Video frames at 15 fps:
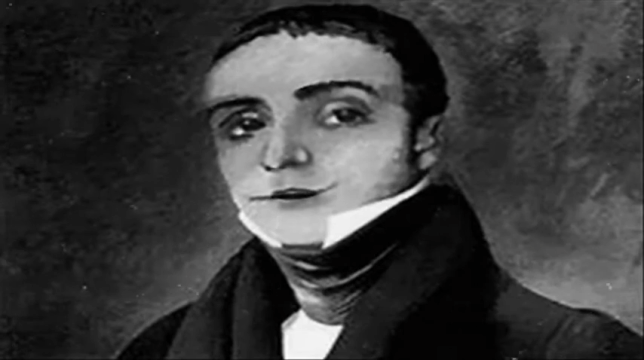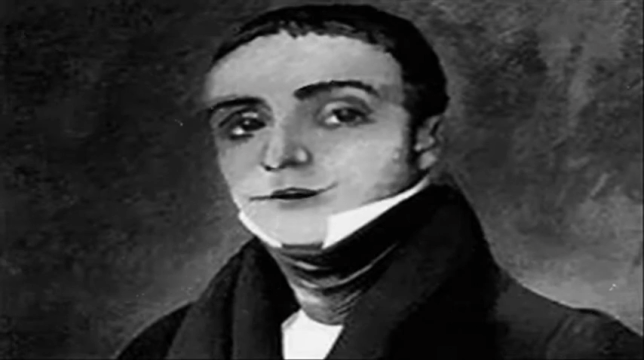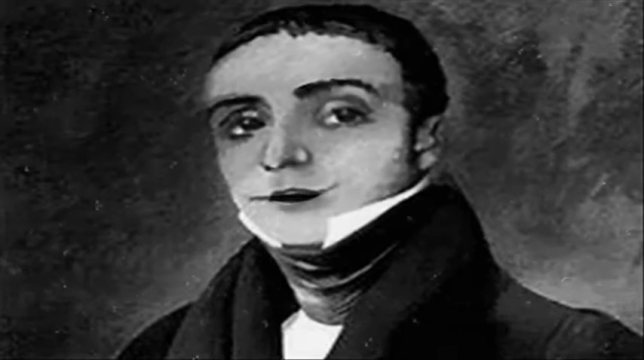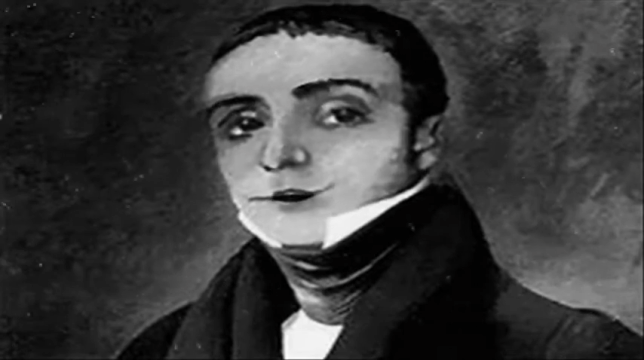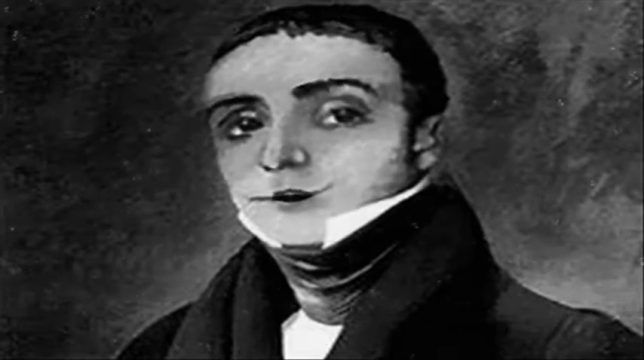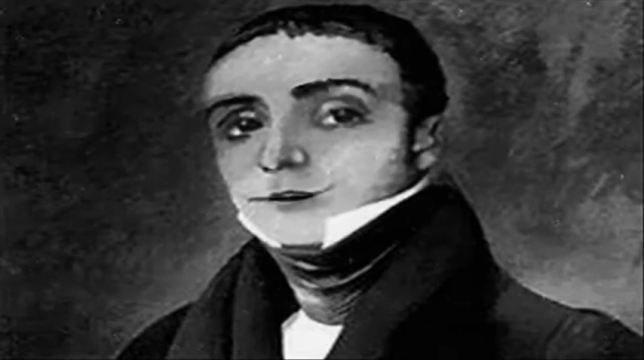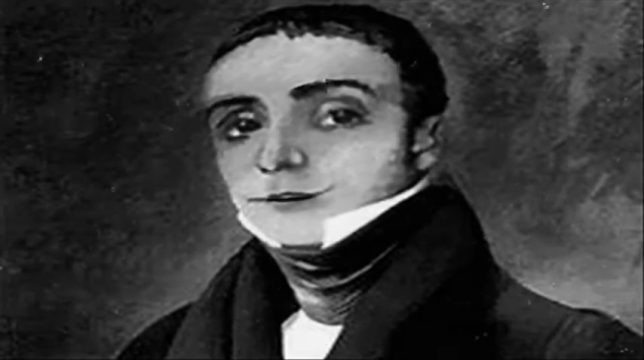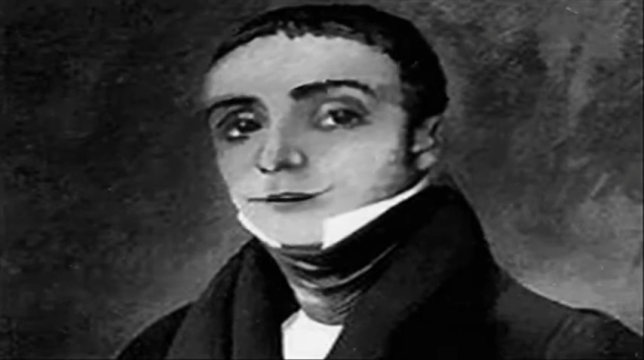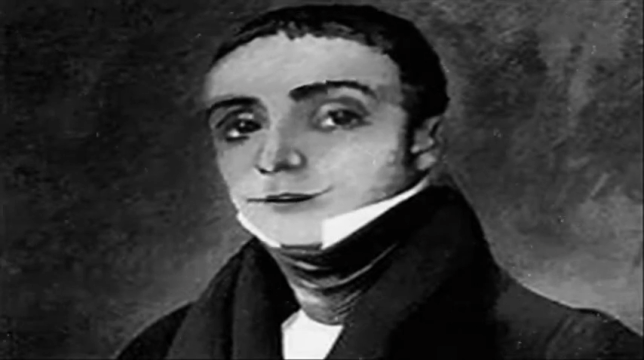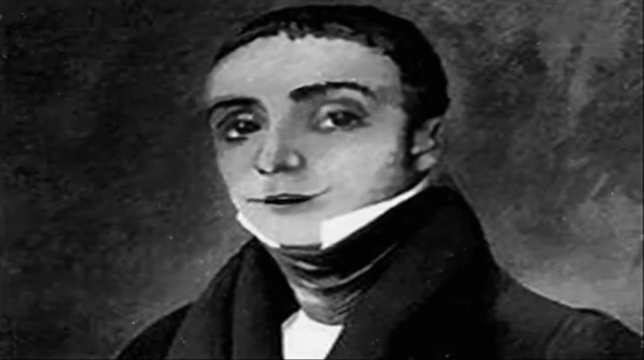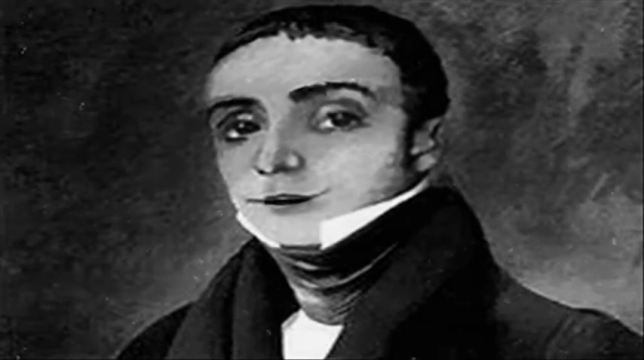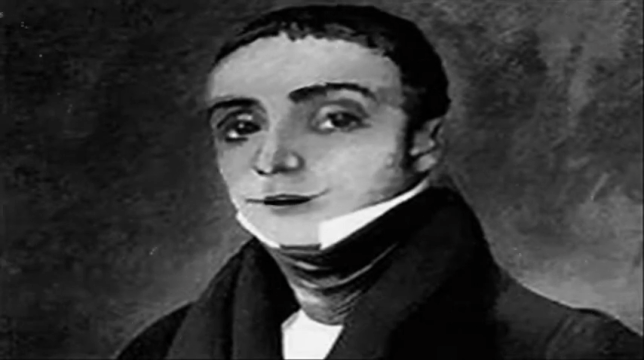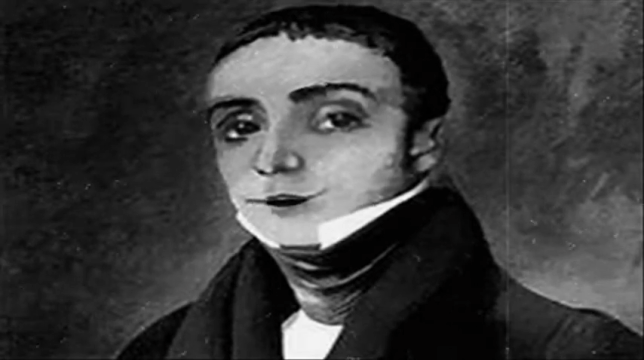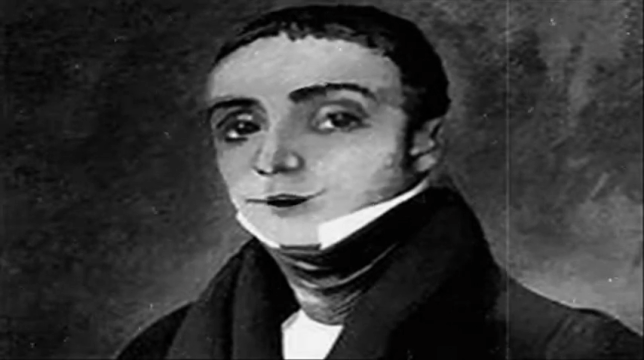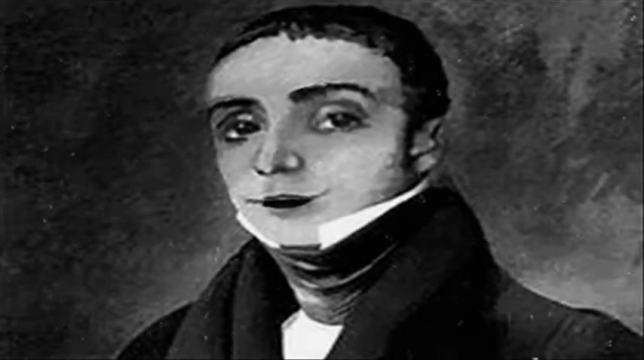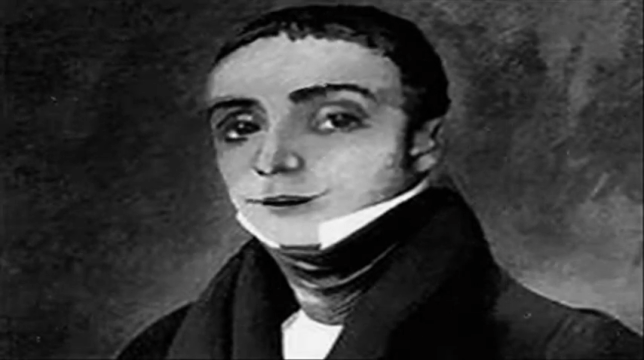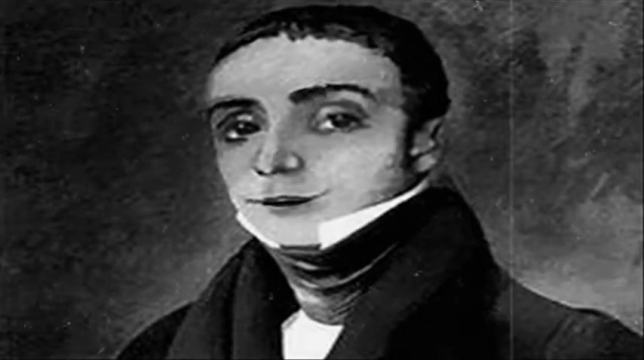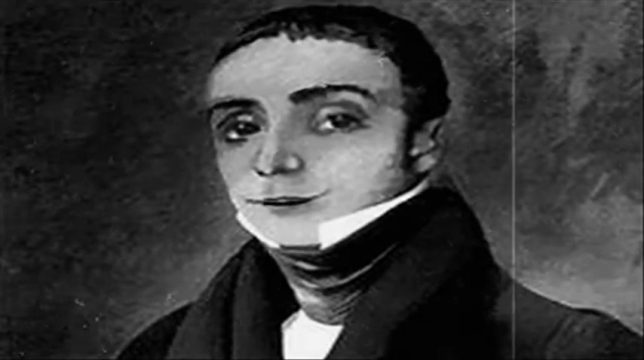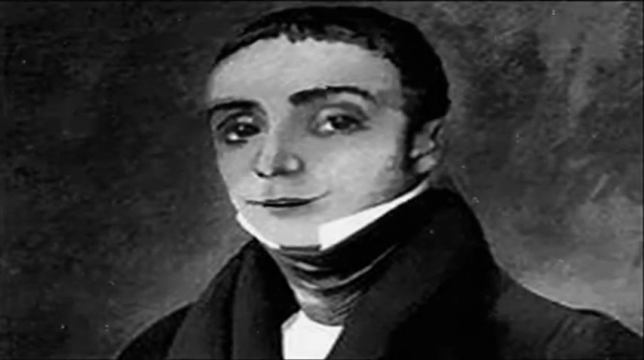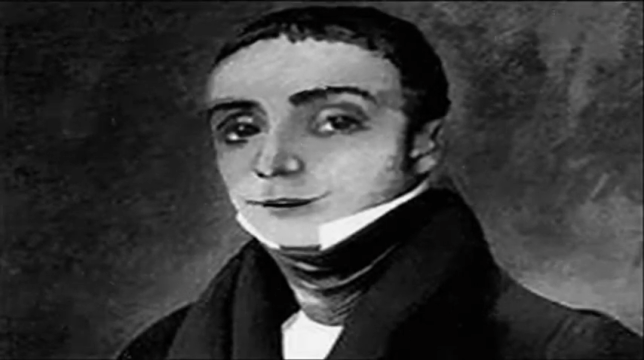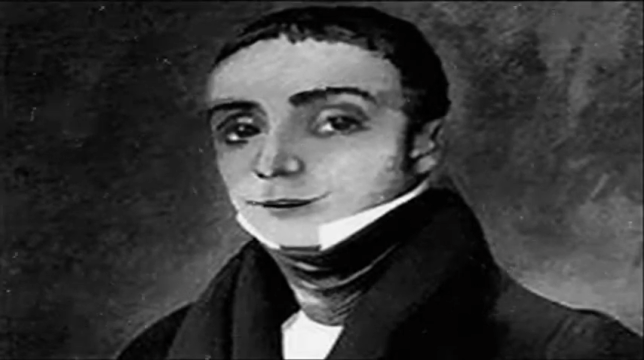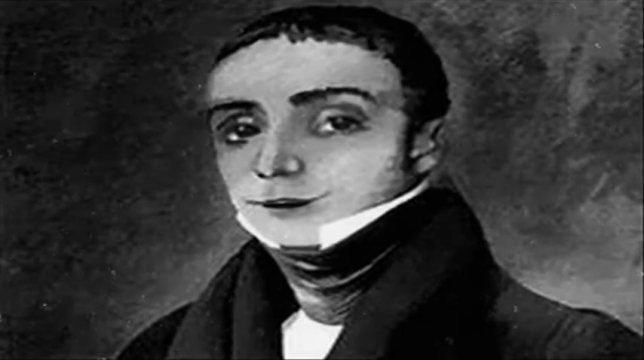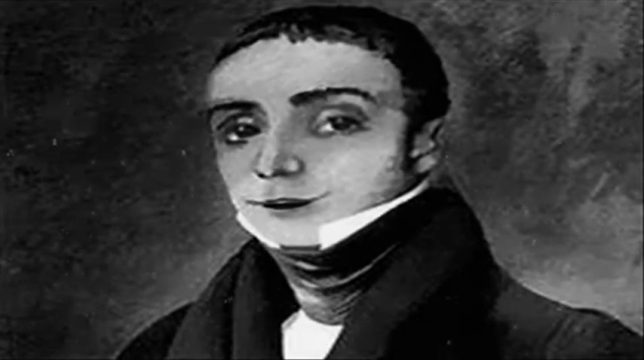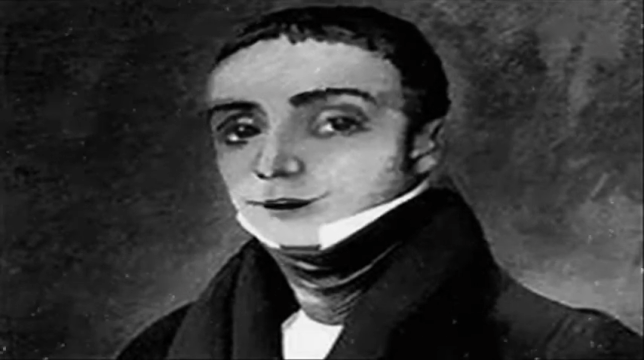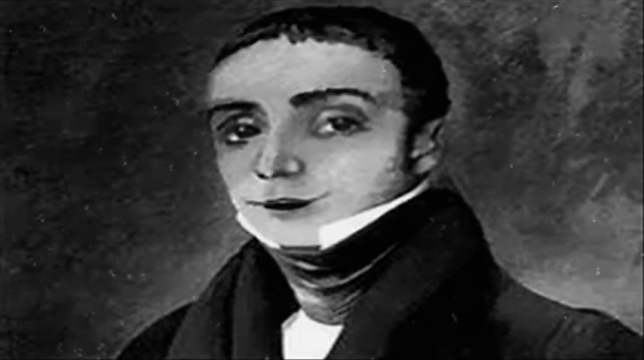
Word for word: Wee Wee Tailor,